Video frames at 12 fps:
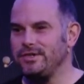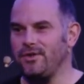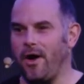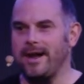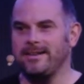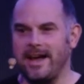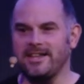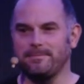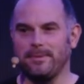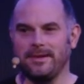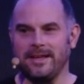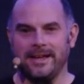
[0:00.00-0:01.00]
trying
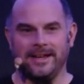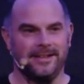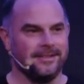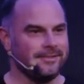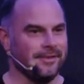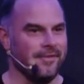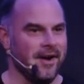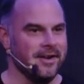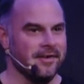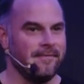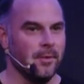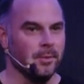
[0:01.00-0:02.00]
desperately to
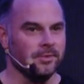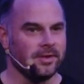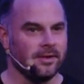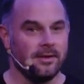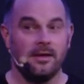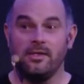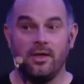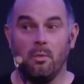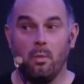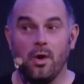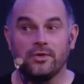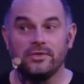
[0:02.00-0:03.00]
find a fault
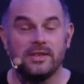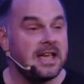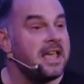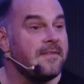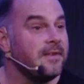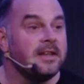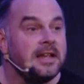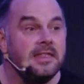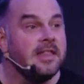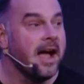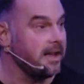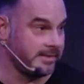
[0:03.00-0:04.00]
that wasn't even
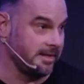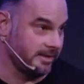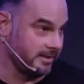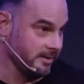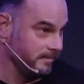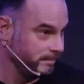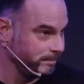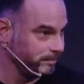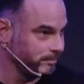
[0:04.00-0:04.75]
in that system.